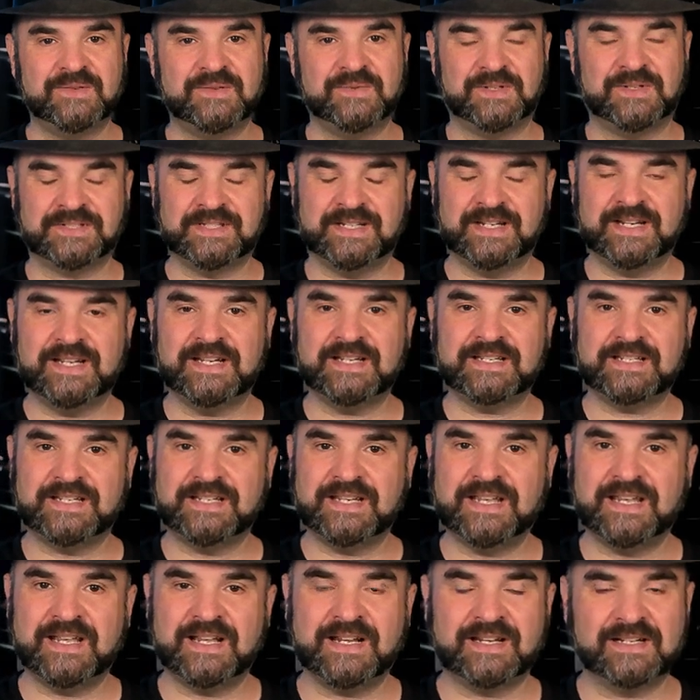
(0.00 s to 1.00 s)
Well, today is the
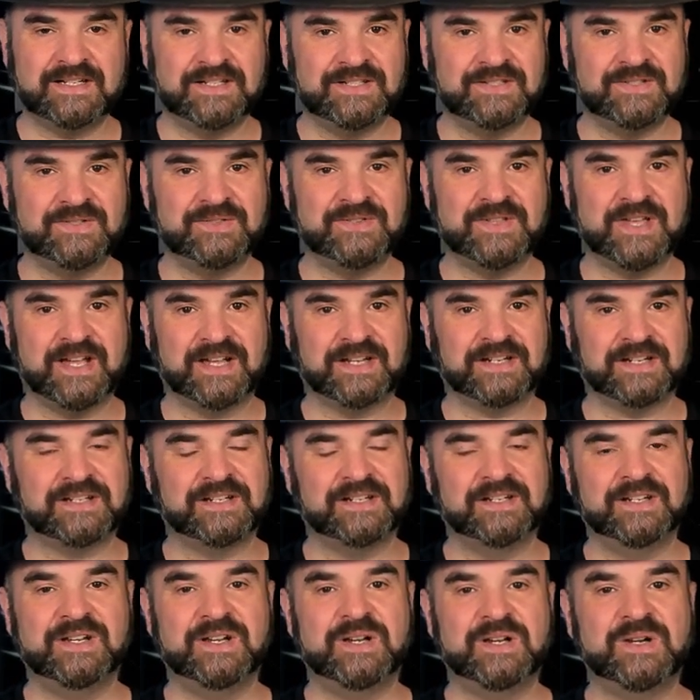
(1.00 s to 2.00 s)
day I'm going to do that.
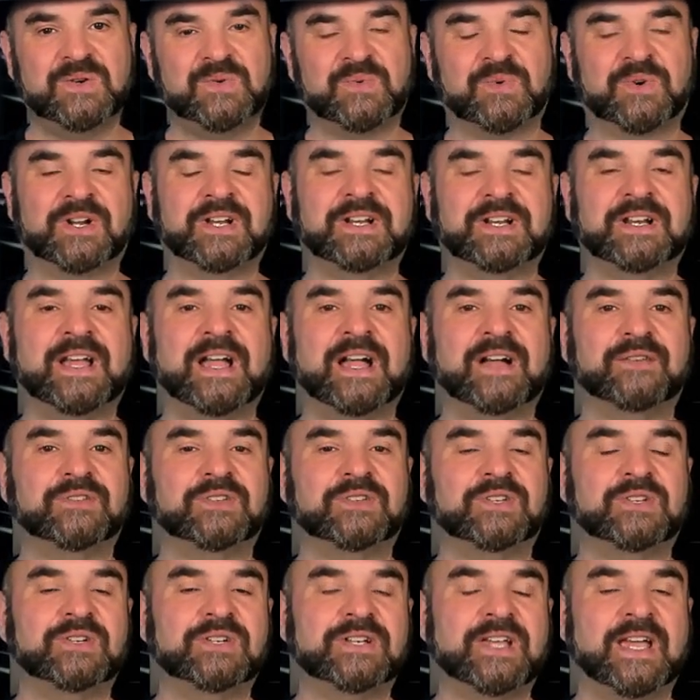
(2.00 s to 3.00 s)
We're going to have a
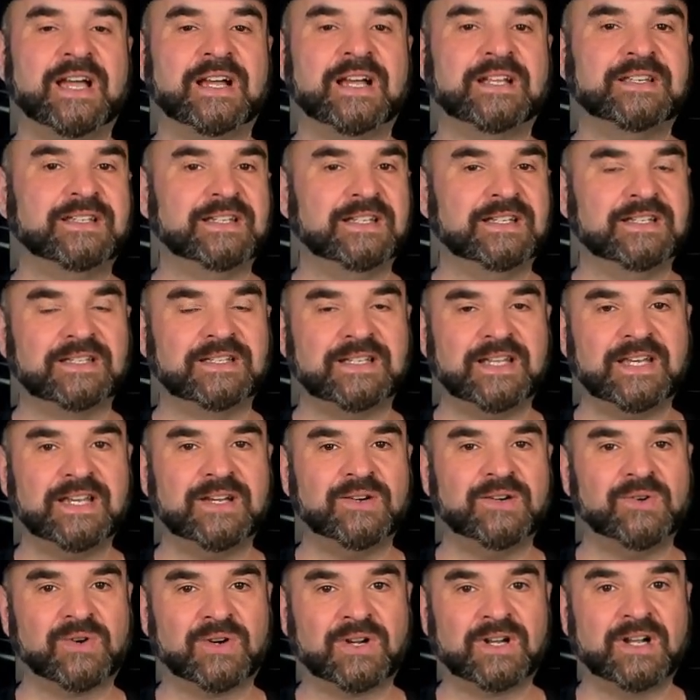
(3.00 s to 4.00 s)
look at the
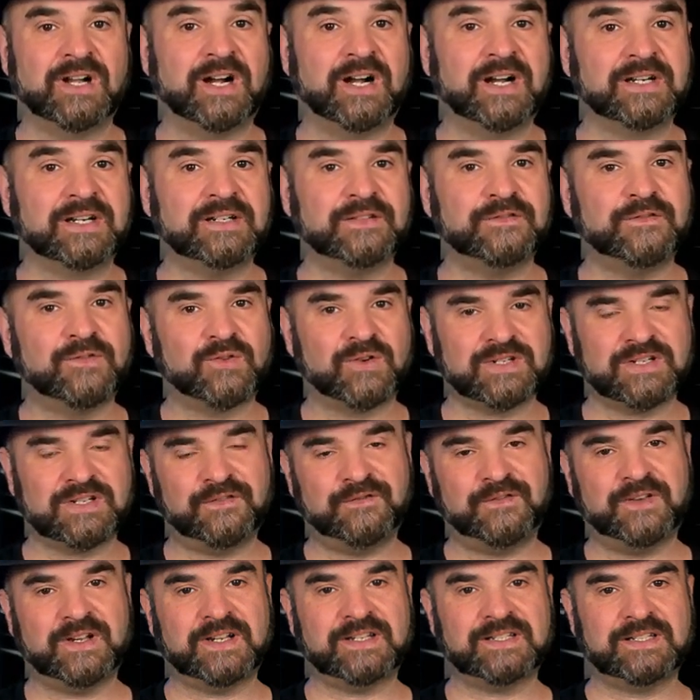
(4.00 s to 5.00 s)
LEIA ORGANA Force
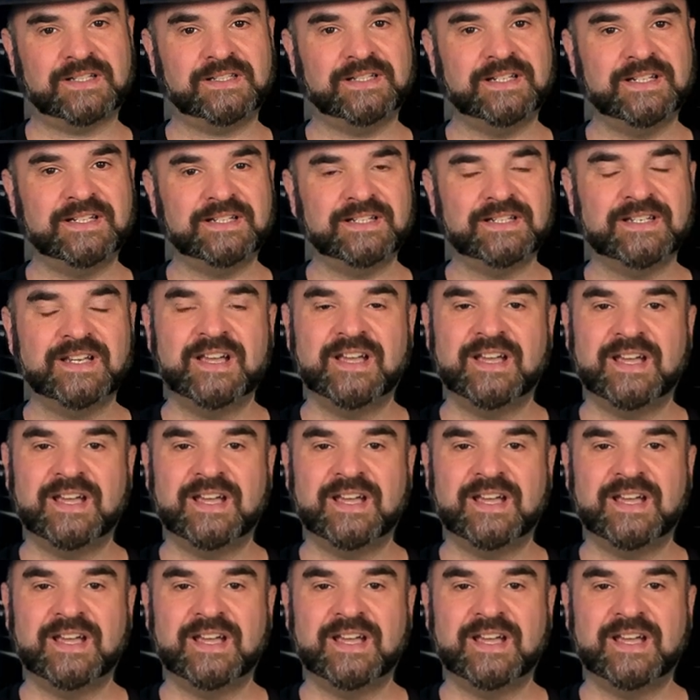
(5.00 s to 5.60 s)
Effects Elite